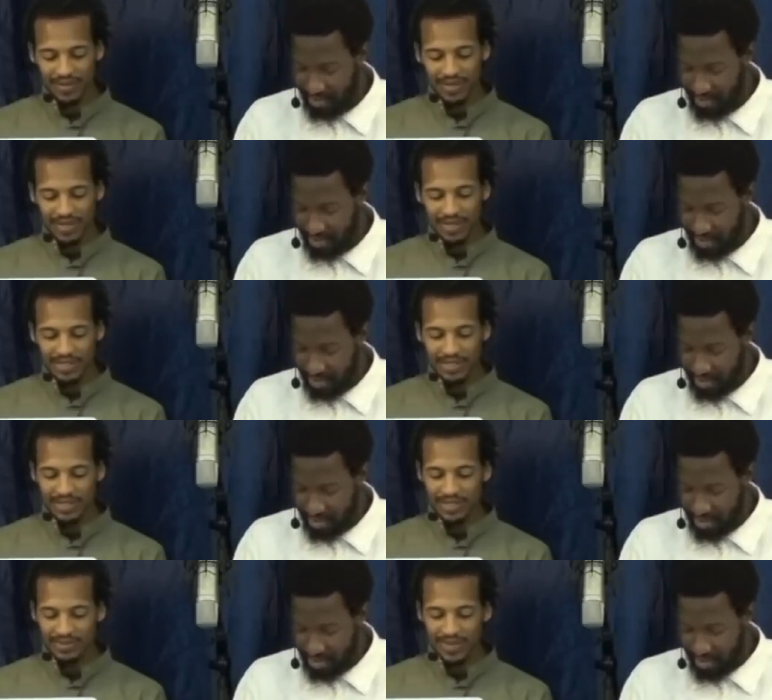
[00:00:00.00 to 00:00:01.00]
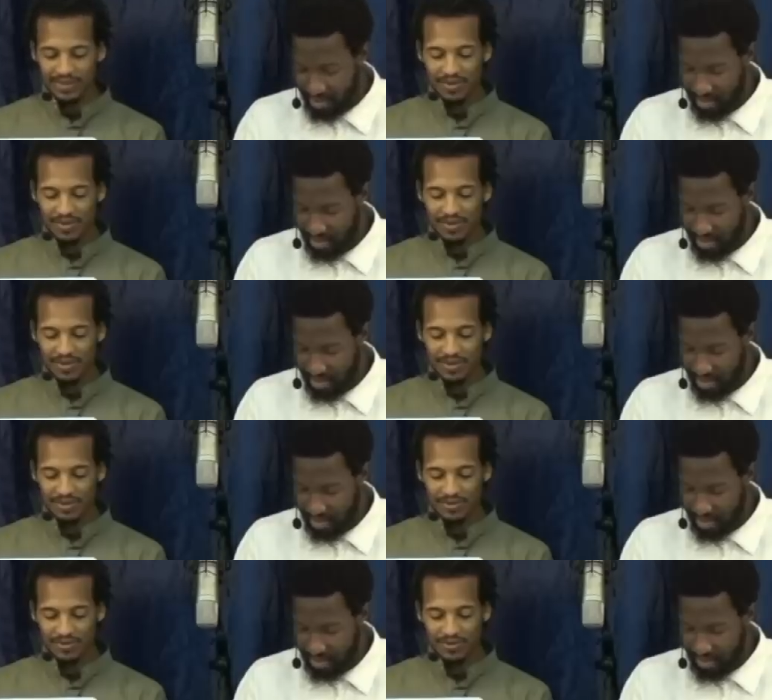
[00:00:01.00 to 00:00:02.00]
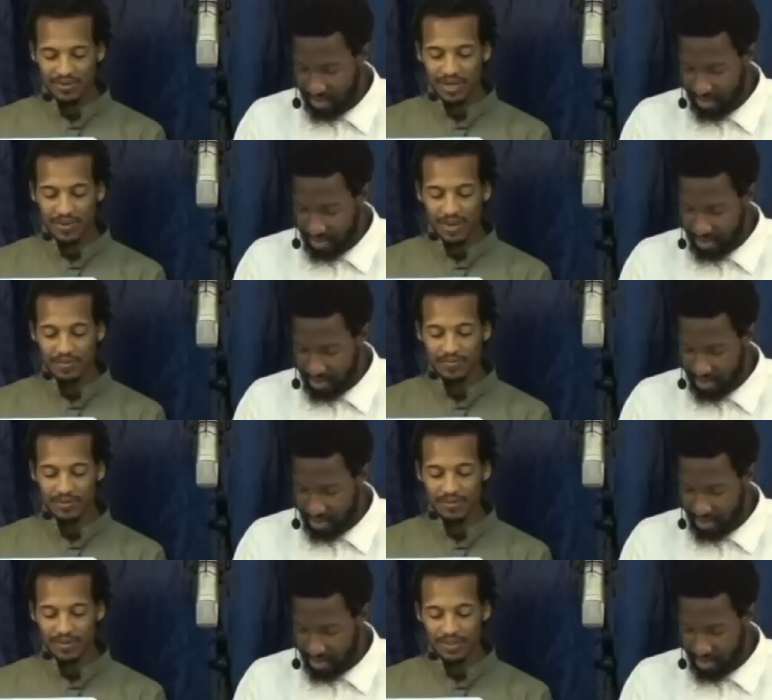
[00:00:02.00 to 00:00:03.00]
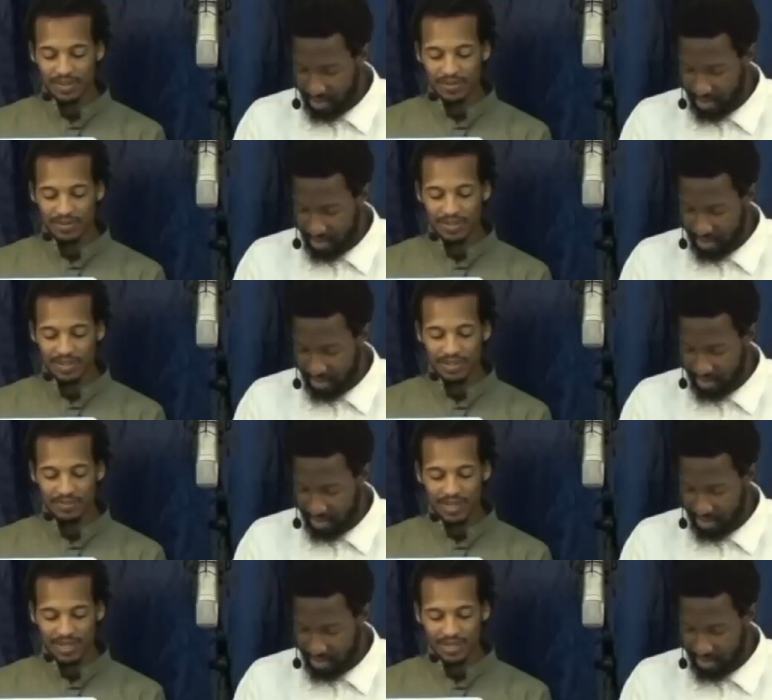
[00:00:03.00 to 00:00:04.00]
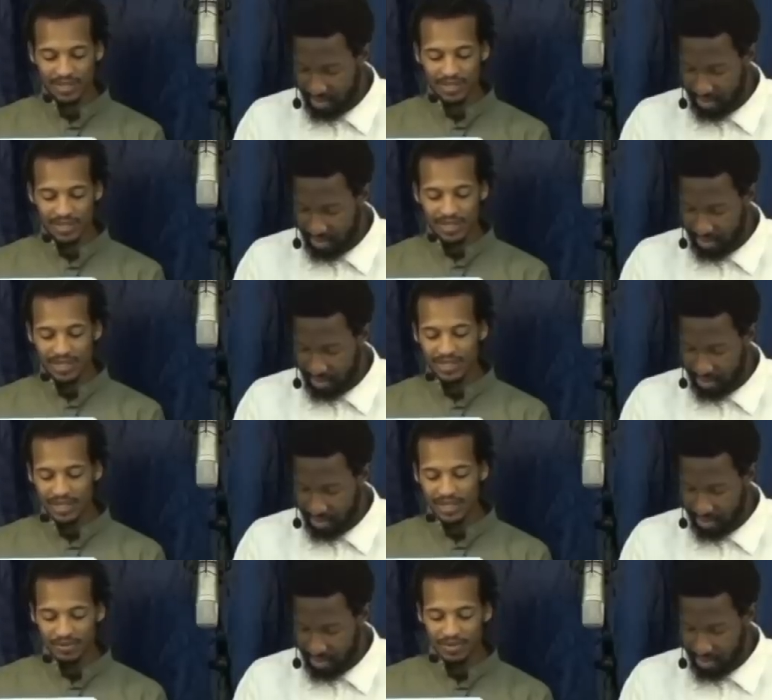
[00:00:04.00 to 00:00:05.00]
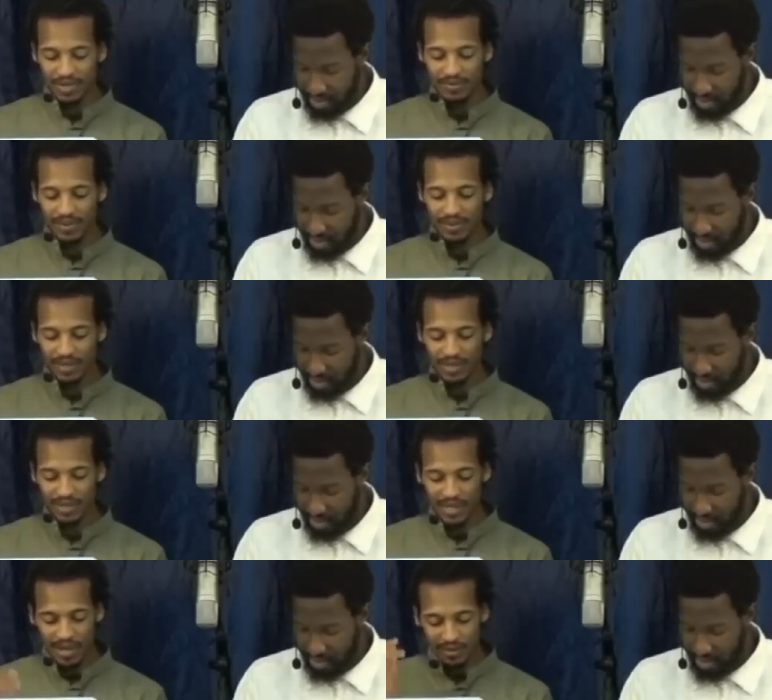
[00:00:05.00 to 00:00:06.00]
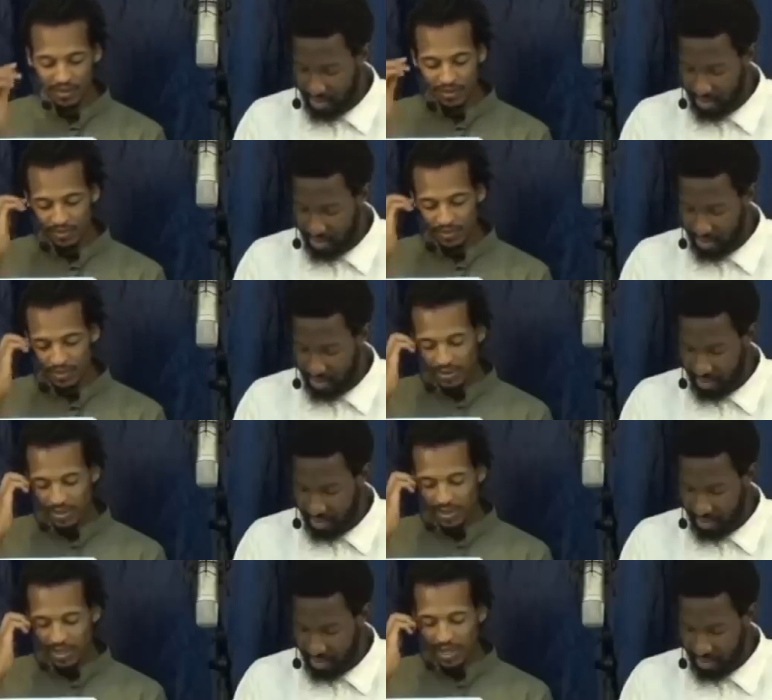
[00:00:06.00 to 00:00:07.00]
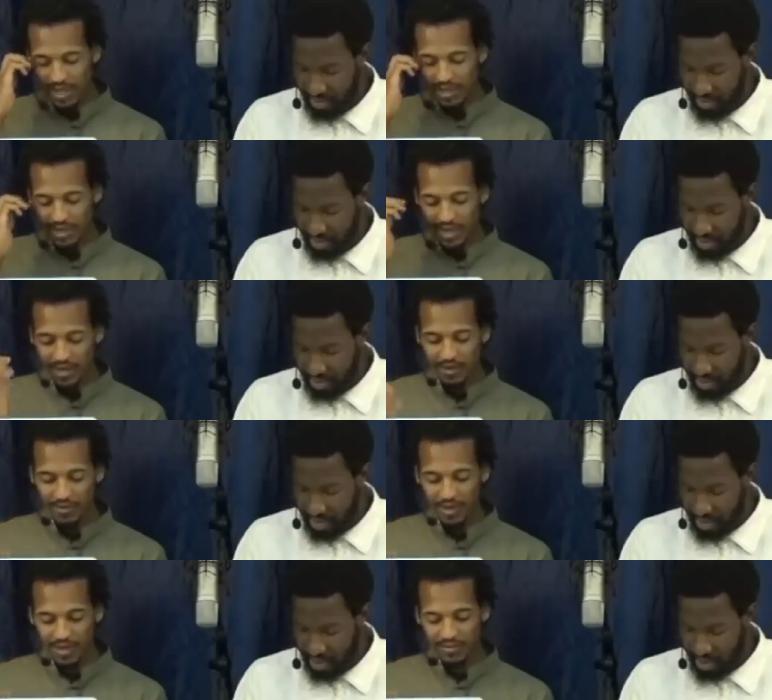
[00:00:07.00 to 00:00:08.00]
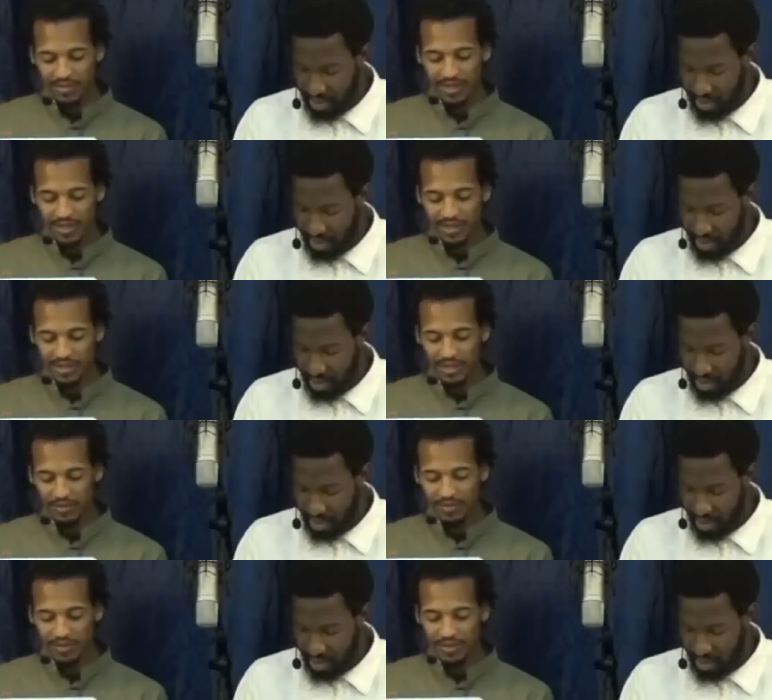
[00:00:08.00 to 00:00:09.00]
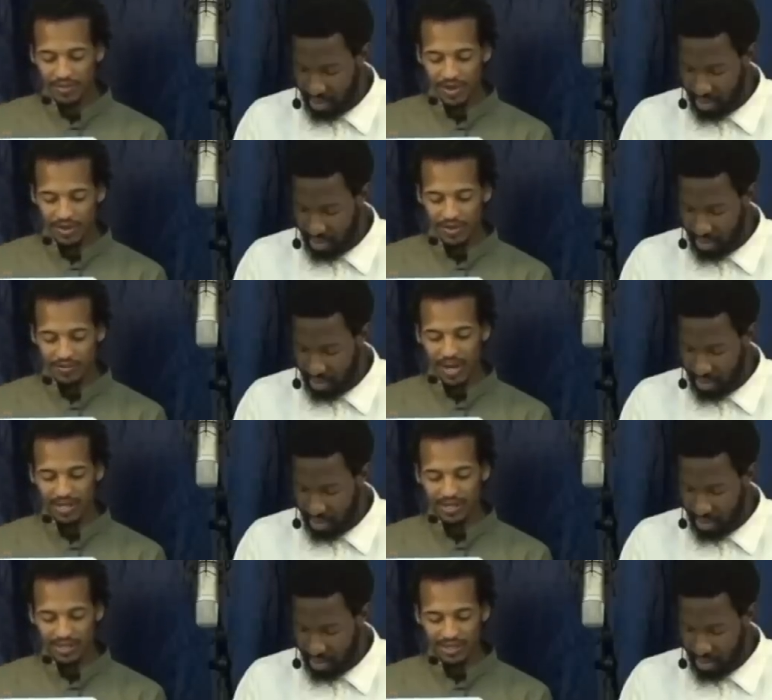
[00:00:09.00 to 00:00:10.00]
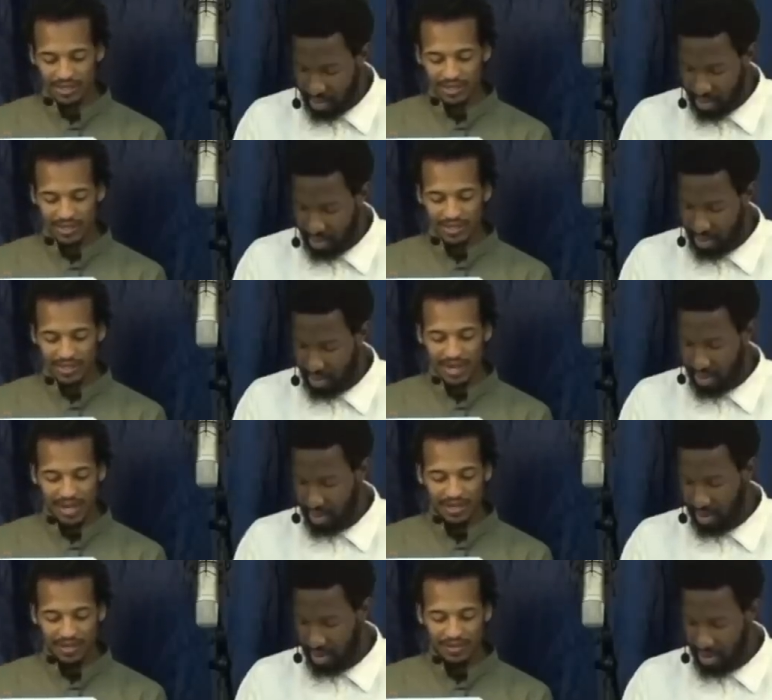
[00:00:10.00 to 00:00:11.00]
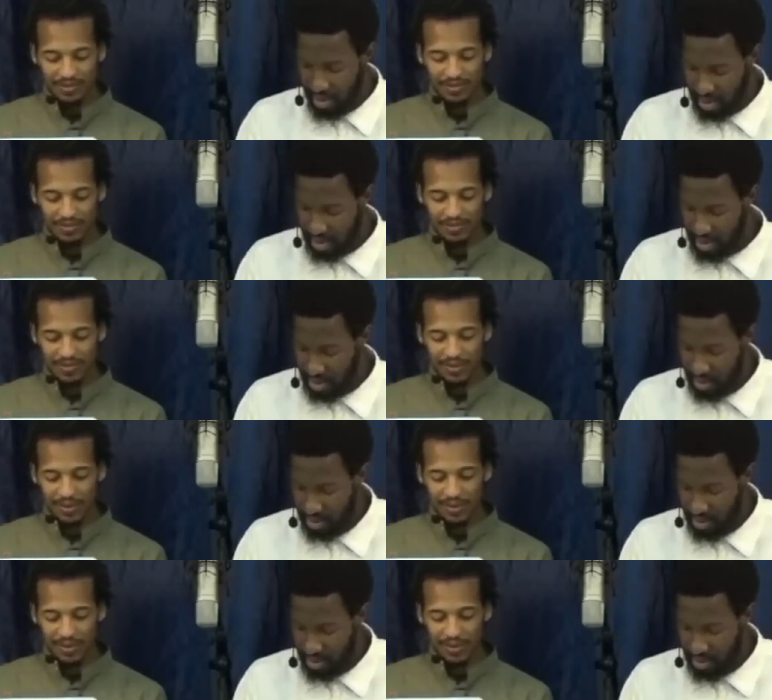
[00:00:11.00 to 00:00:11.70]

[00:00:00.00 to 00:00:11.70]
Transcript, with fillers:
Speaker 1: And the six men ordered stones to come up from a certain deep place, and to go to the building of the tower. And there went up ten stones square and polished, not hewn from a